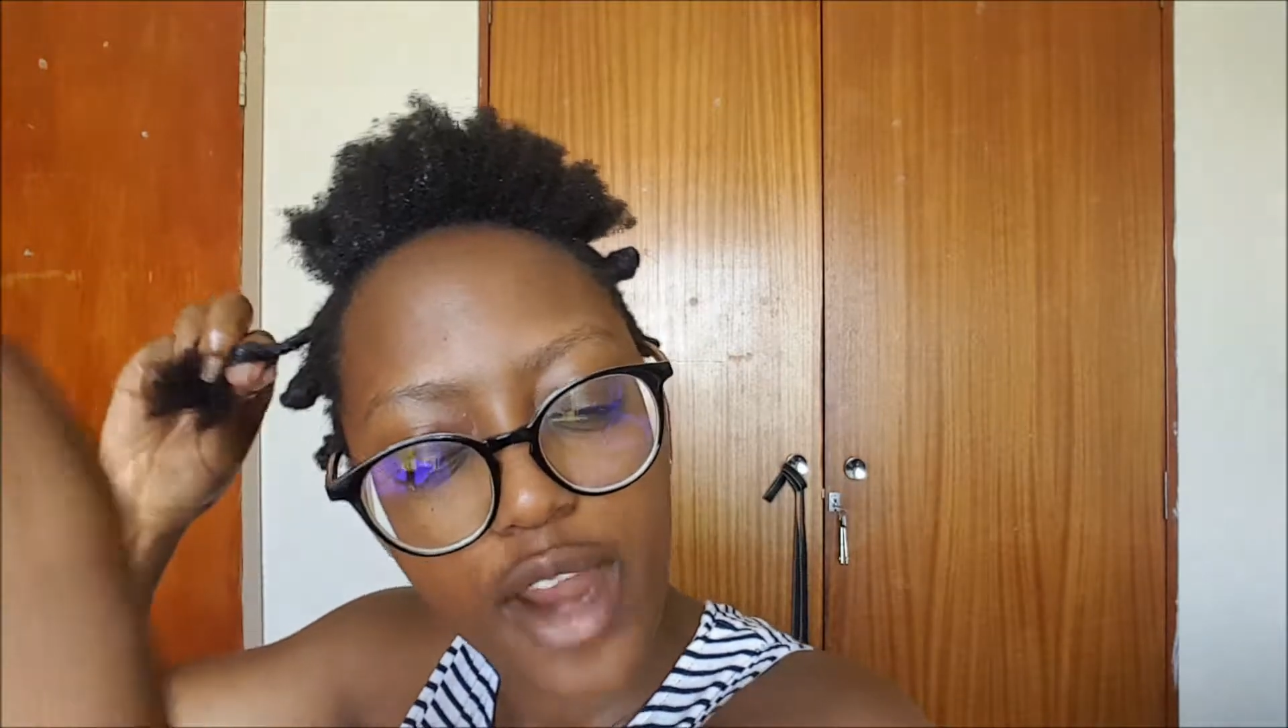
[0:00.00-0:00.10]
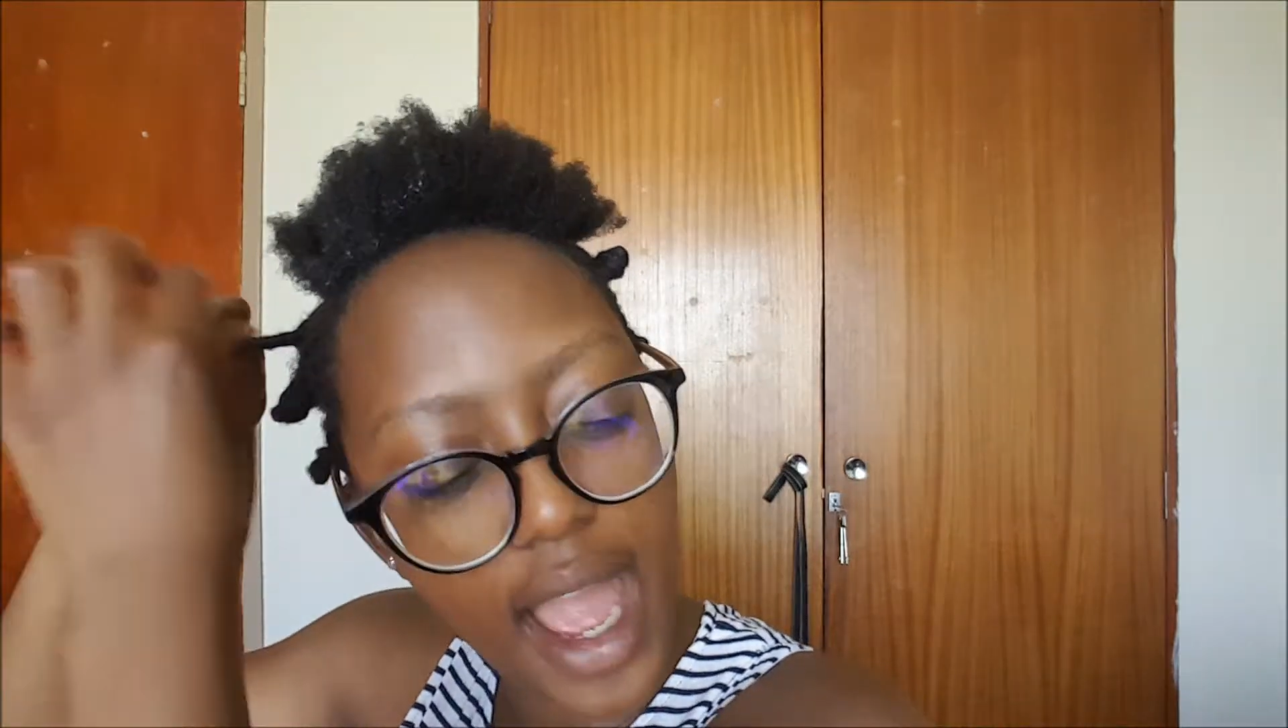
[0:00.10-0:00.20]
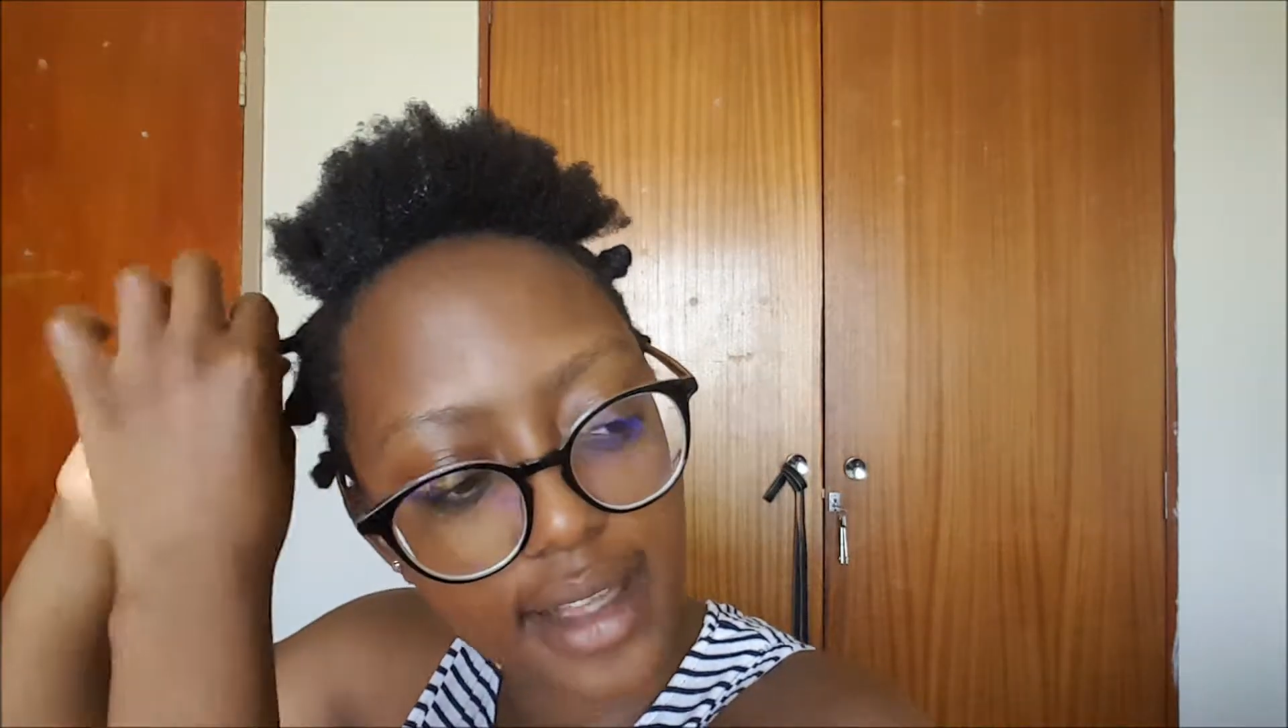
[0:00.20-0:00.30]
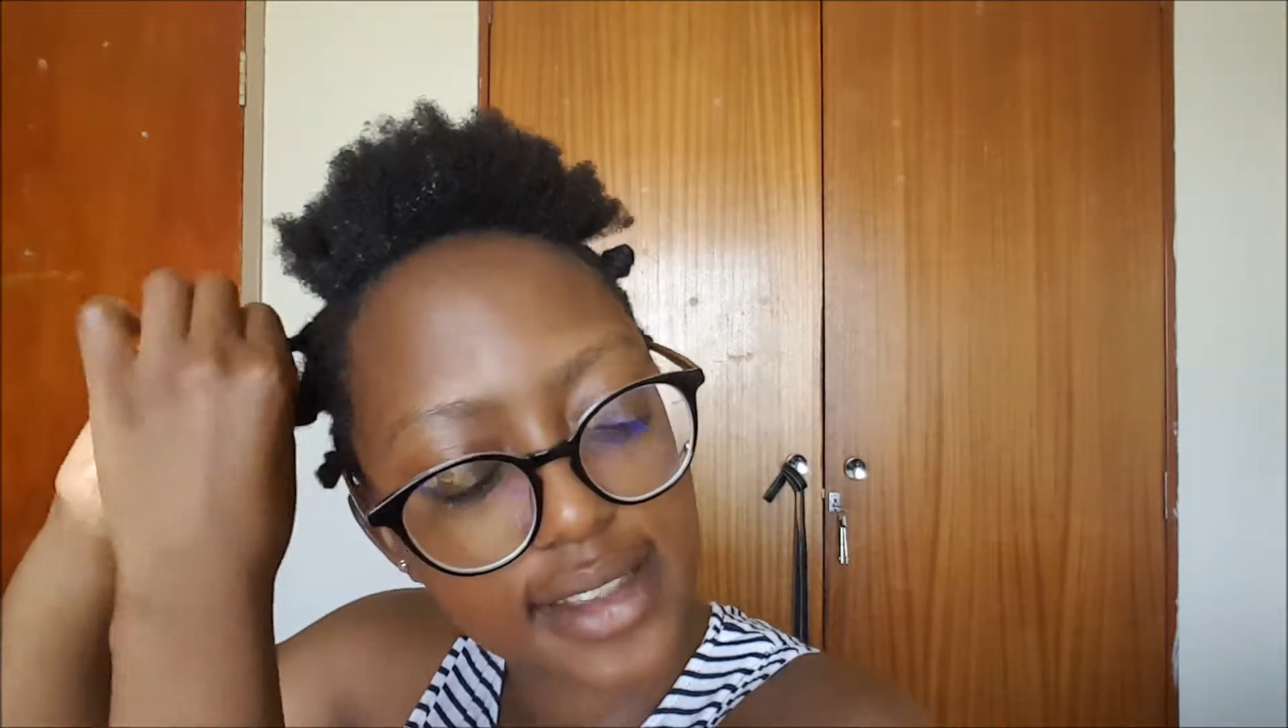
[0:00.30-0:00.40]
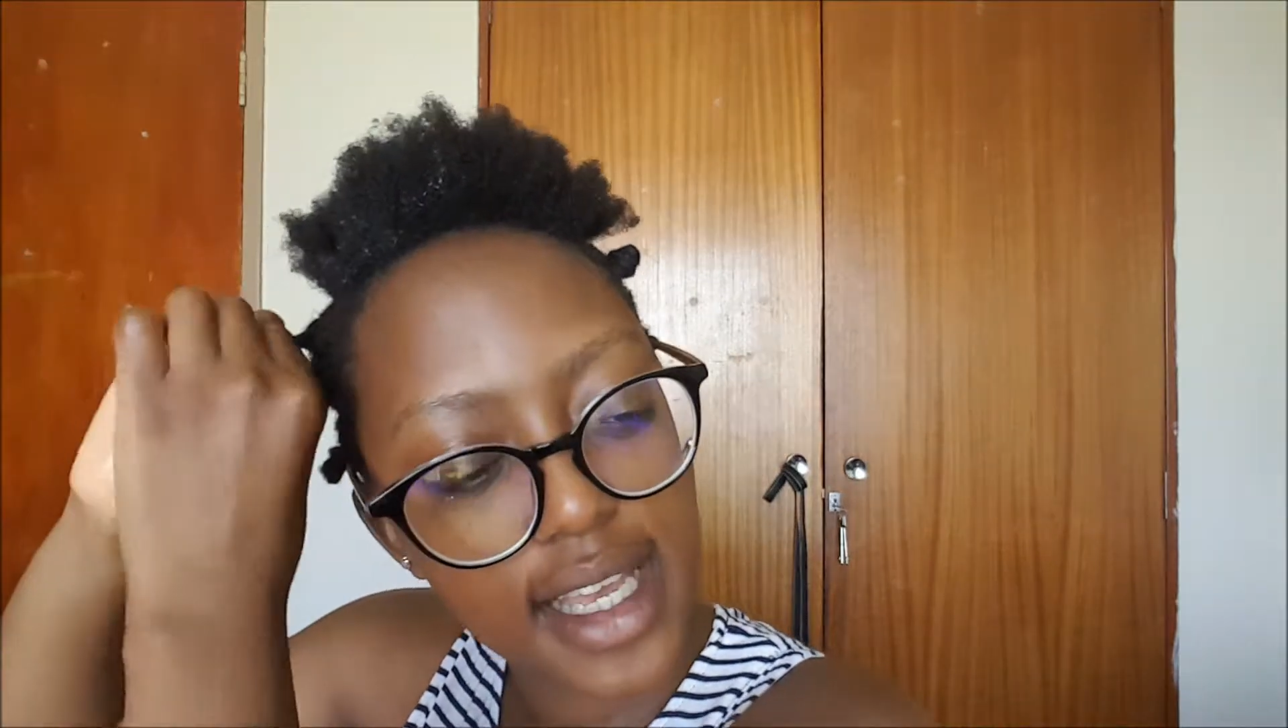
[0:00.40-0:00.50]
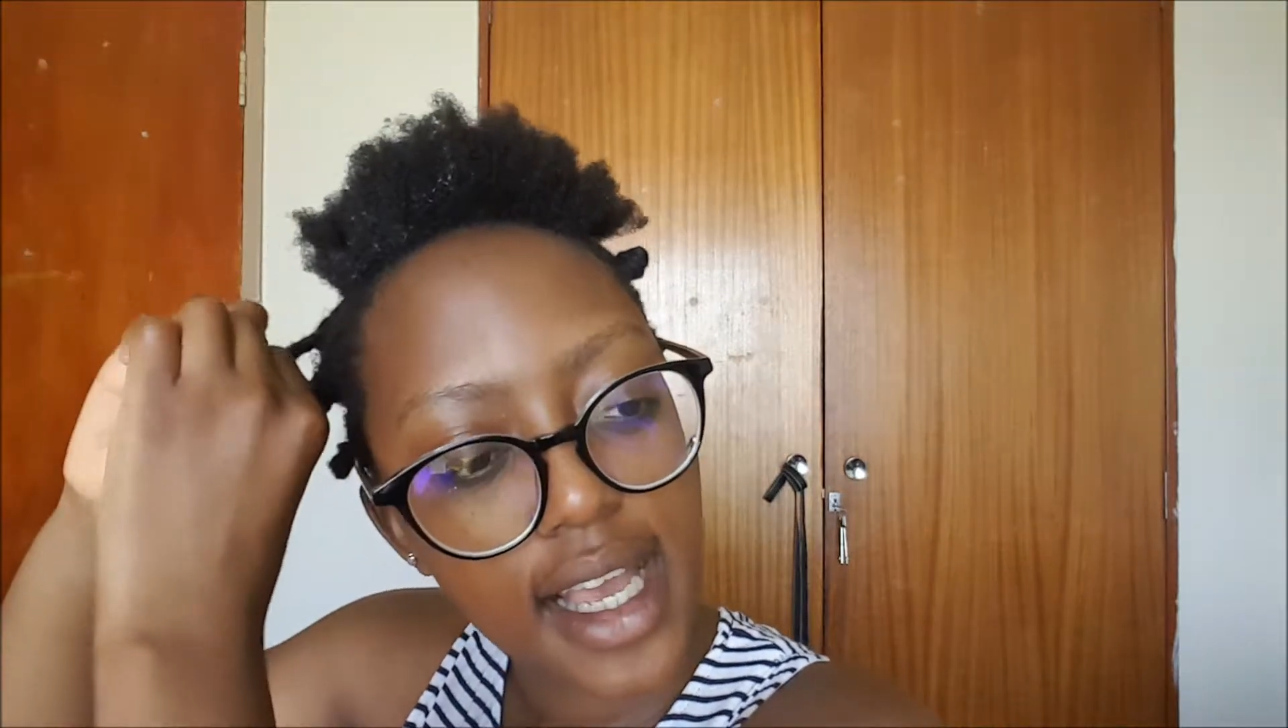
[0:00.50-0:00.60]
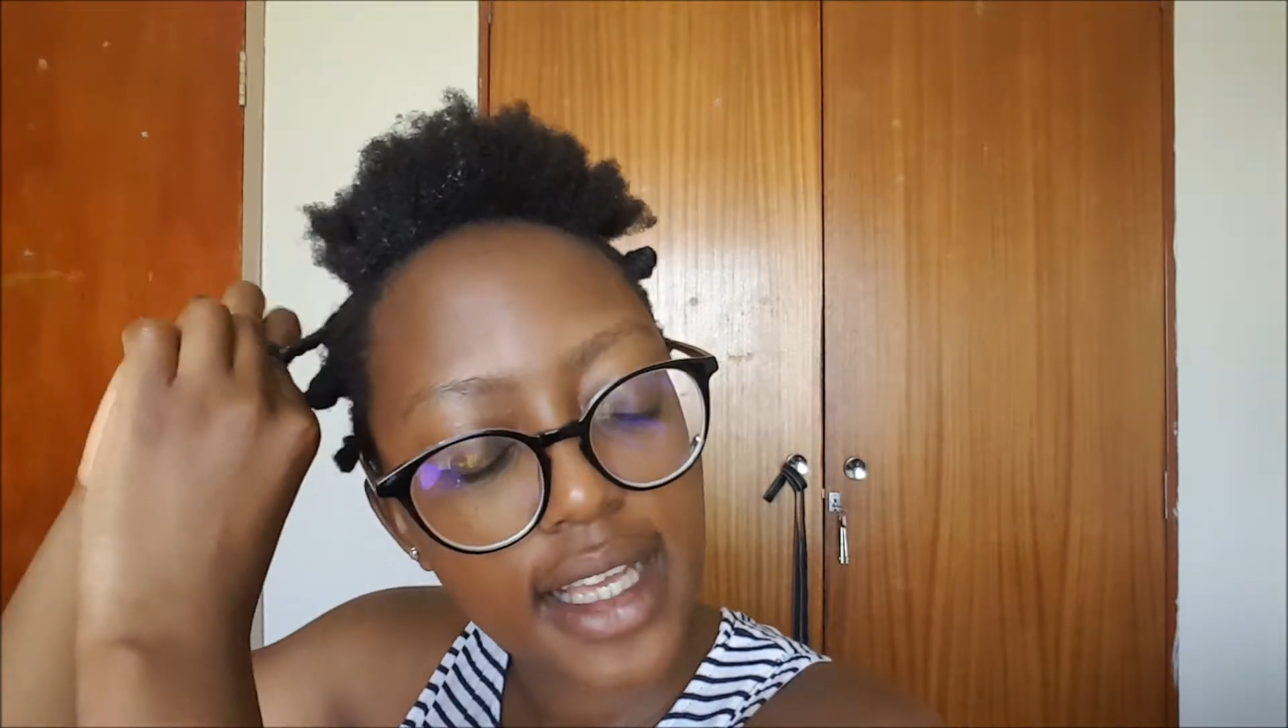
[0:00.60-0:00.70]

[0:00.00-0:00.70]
react,